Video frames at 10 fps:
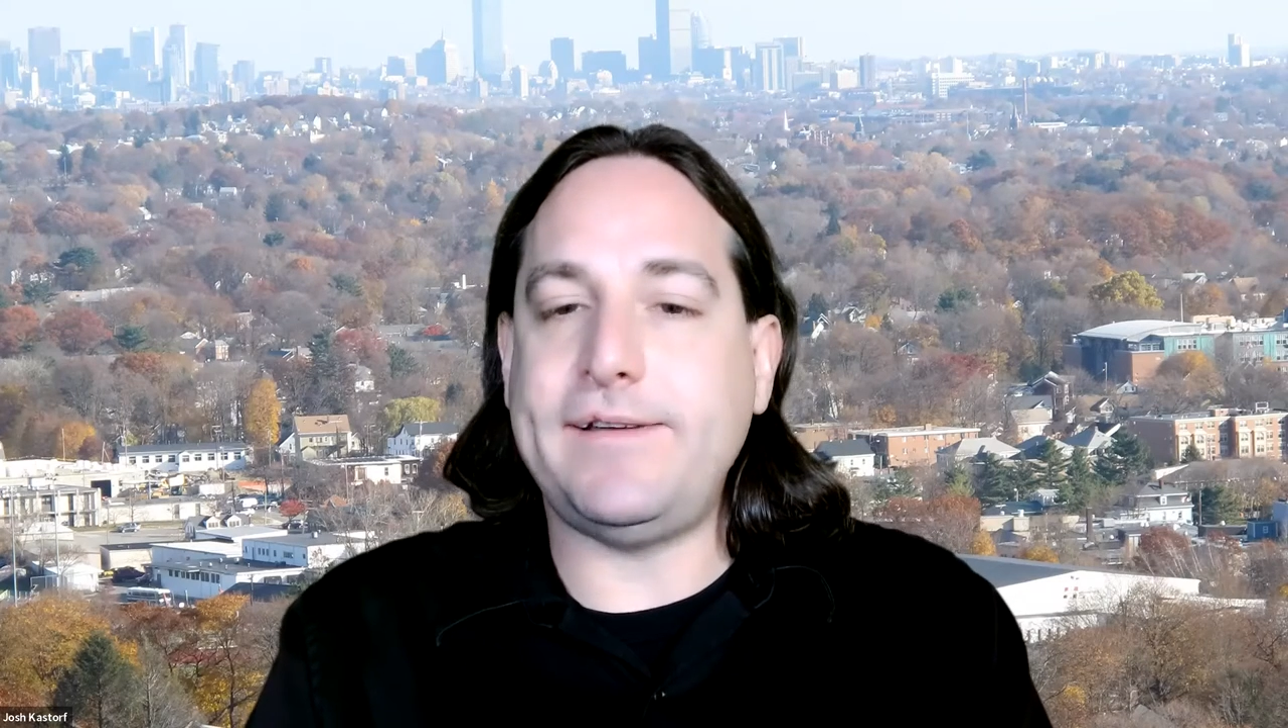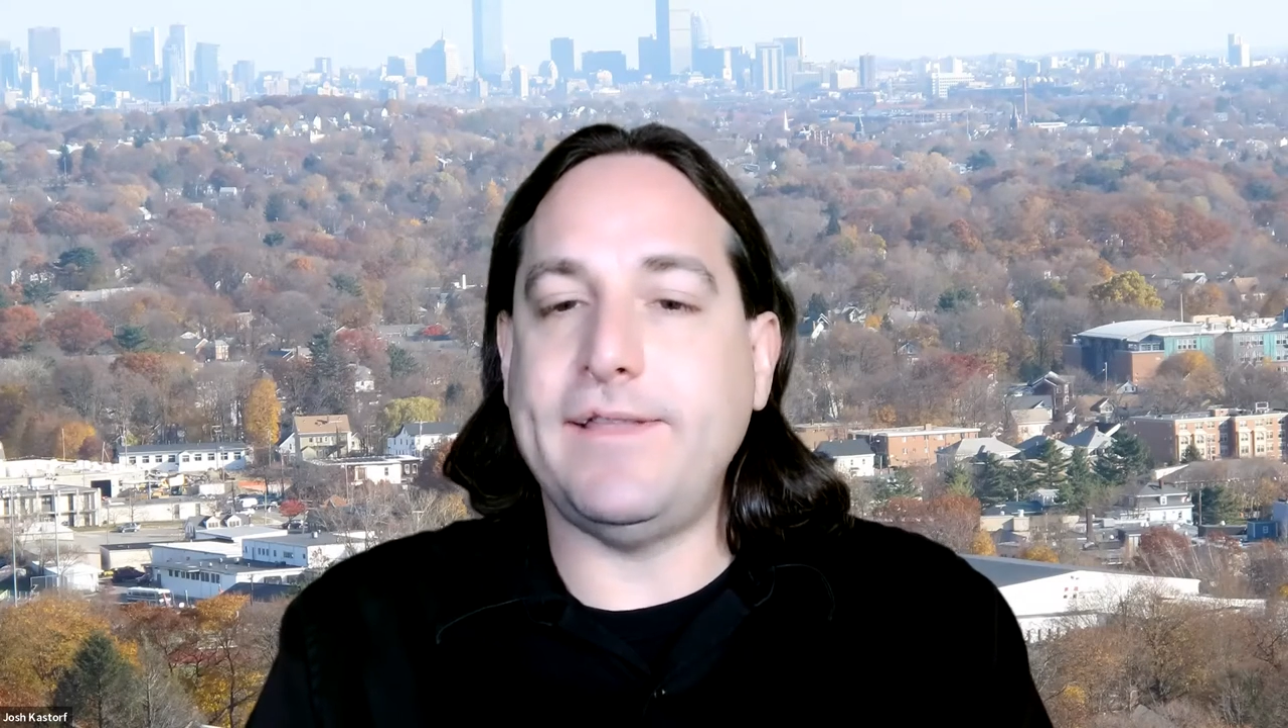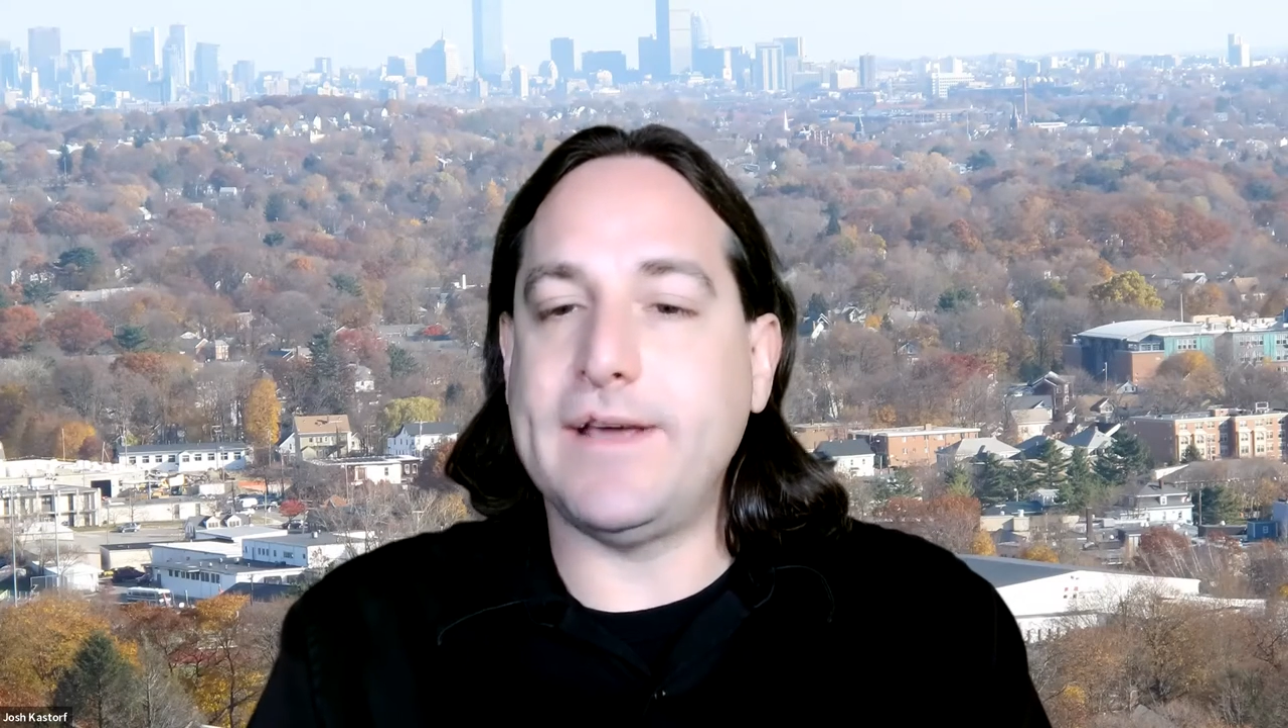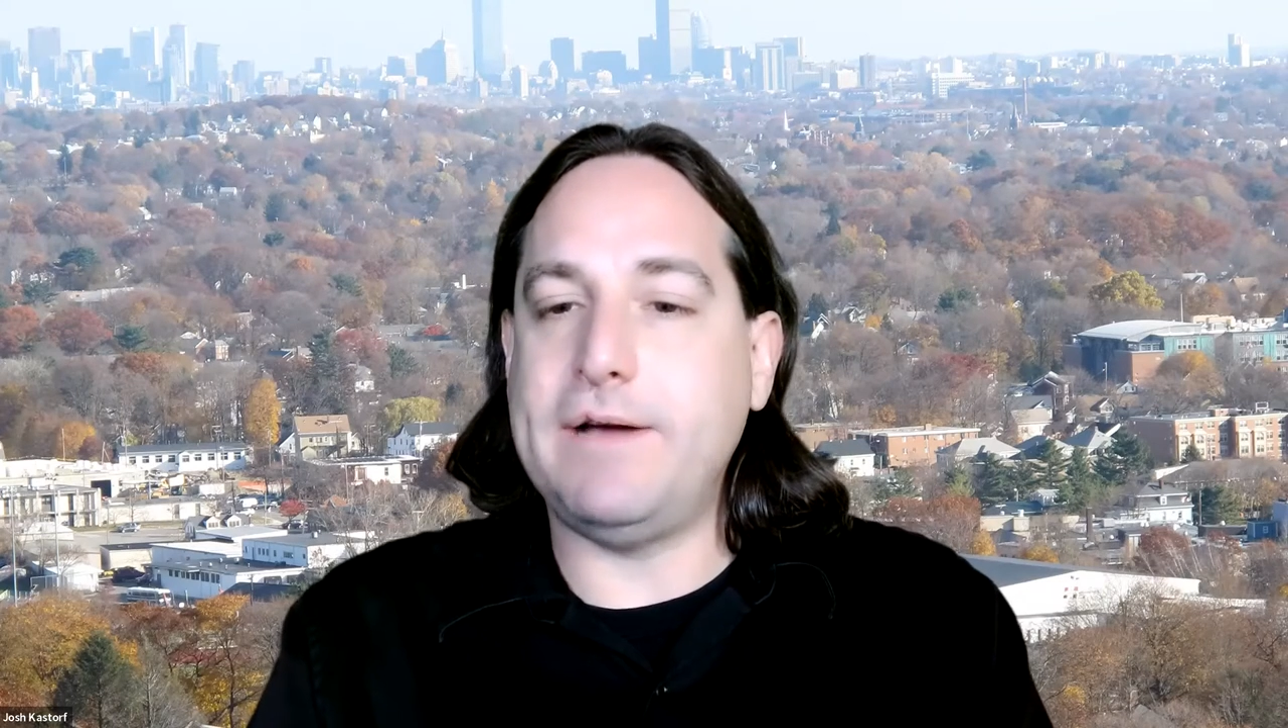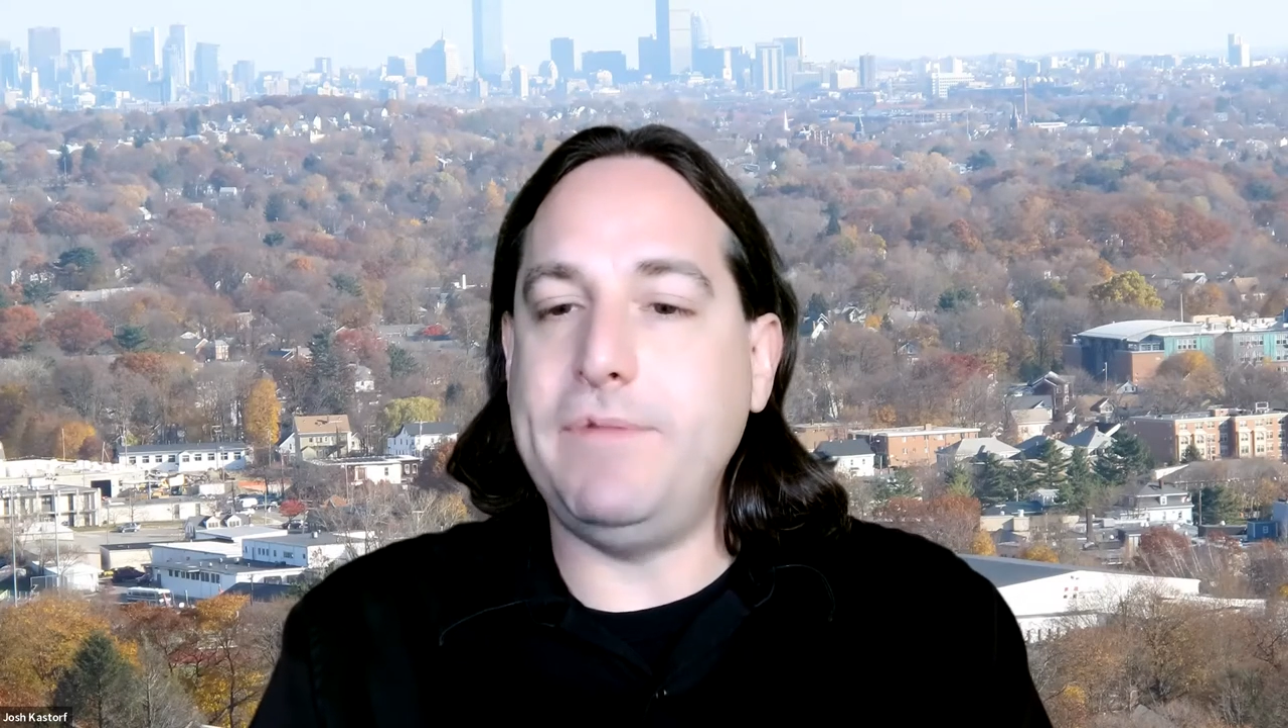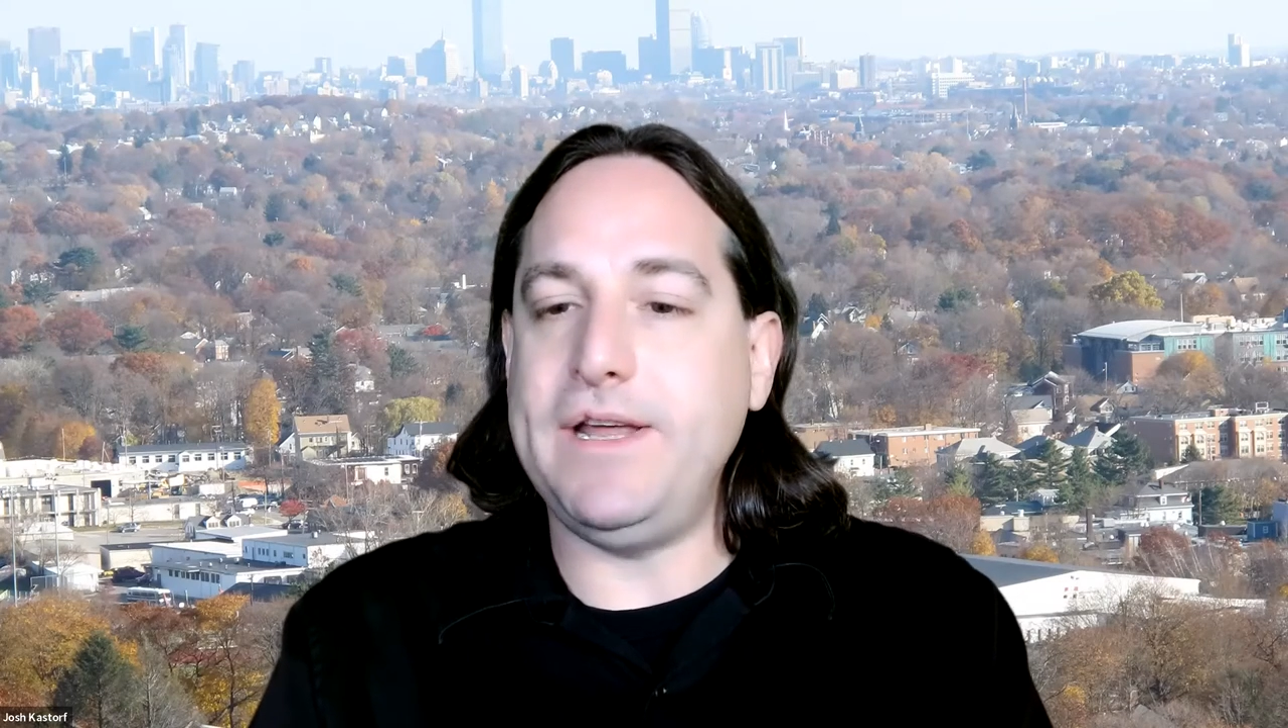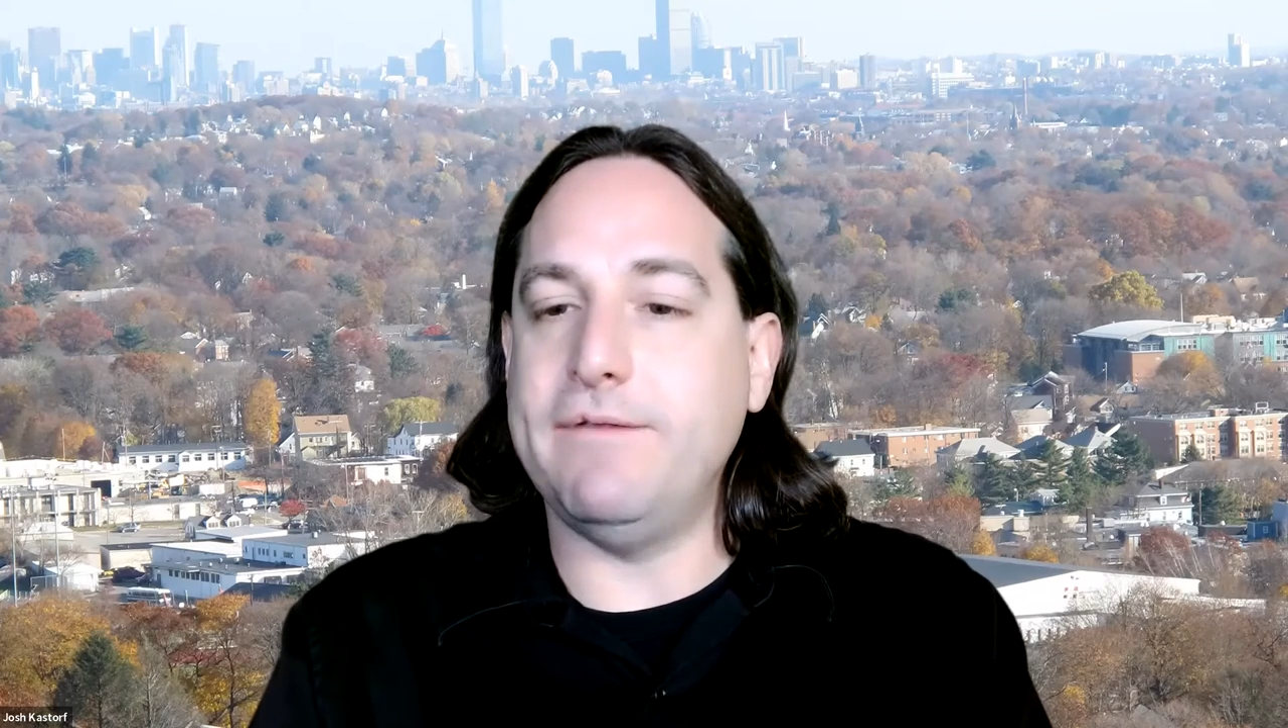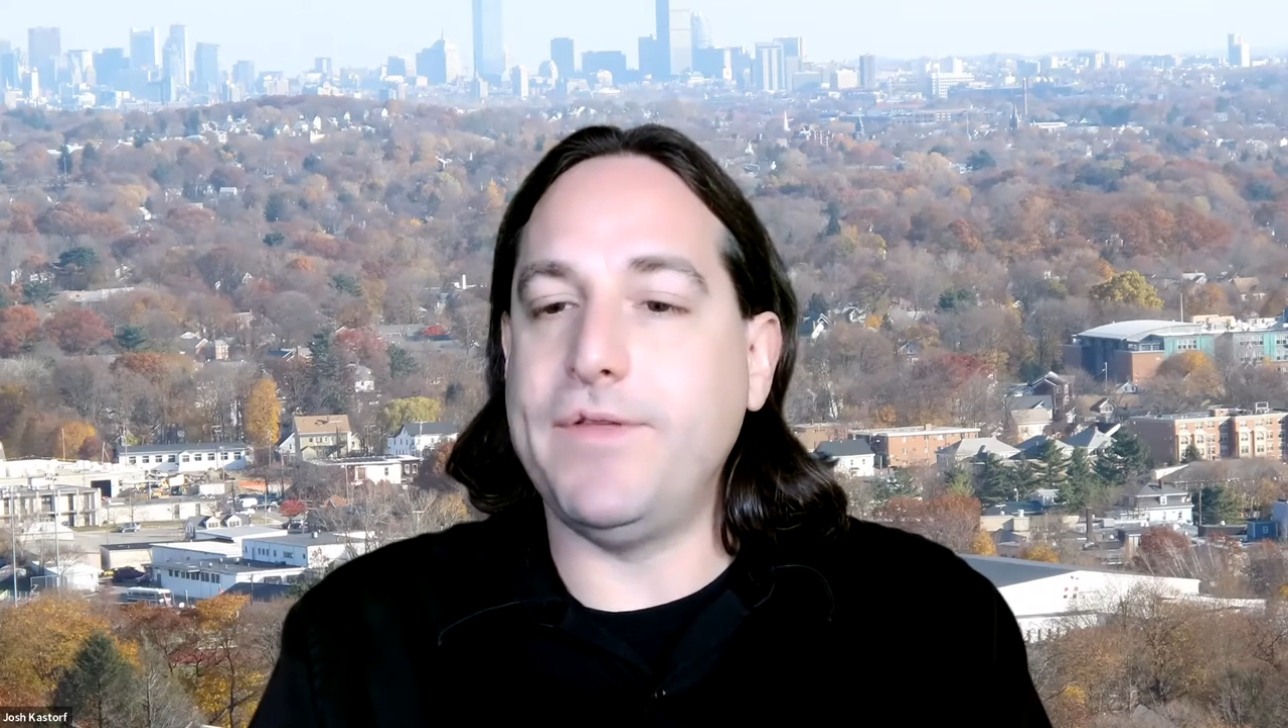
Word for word: sent to the Committee